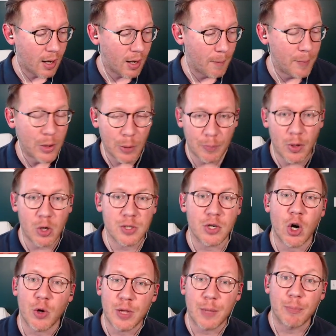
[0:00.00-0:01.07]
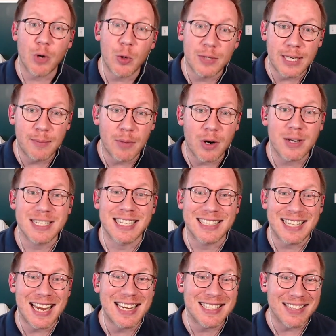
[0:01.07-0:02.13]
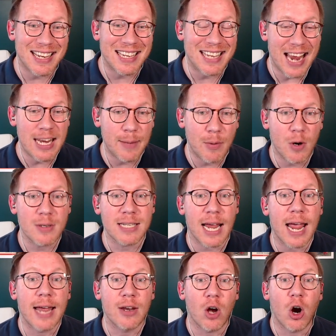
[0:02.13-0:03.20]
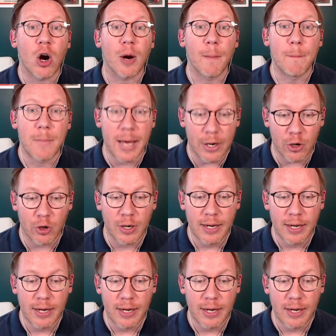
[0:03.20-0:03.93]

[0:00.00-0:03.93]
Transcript: Built Bars are the protein bars that taste like candy bars and are better